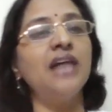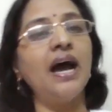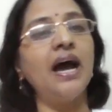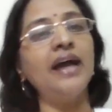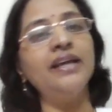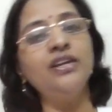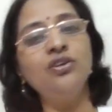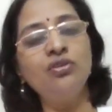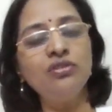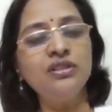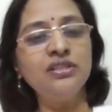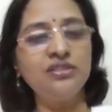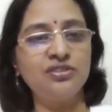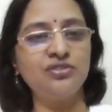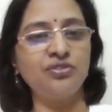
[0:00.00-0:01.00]
I know
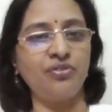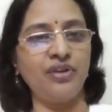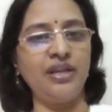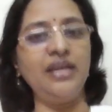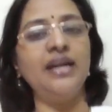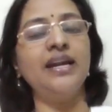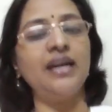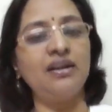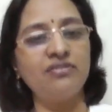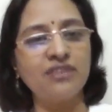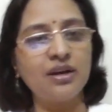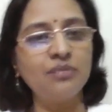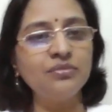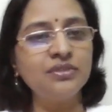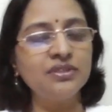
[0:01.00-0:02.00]
the story, and I've
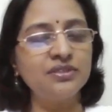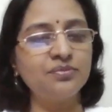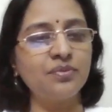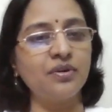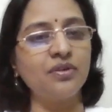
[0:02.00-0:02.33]
come to